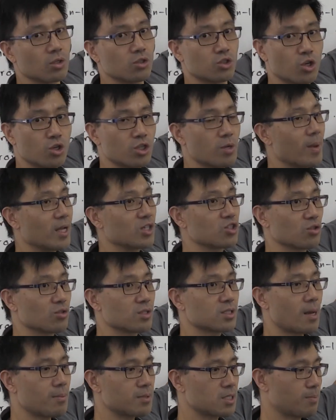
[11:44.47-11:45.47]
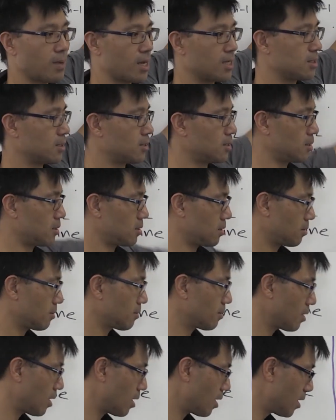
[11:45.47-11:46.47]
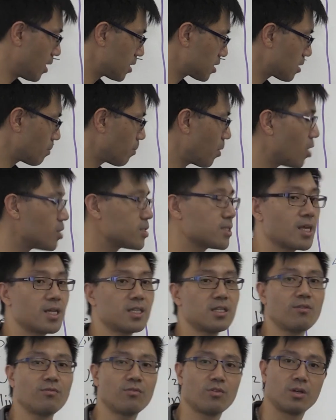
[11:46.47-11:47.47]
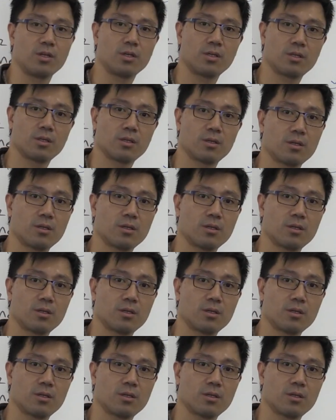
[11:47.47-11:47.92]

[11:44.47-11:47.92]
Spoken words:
two-dimensional subspaces, and let's suppose they're different.